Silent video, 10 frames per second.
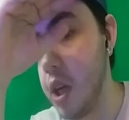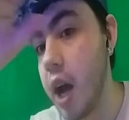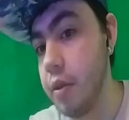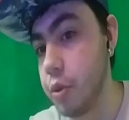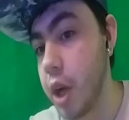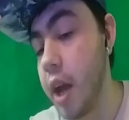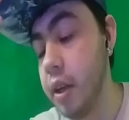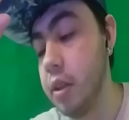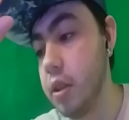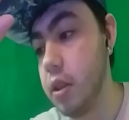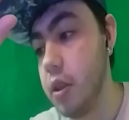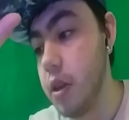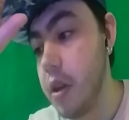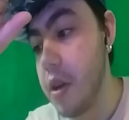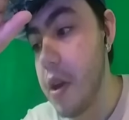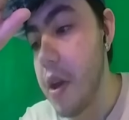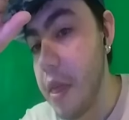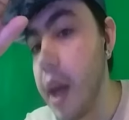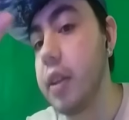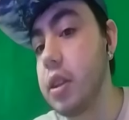done trying.
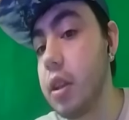That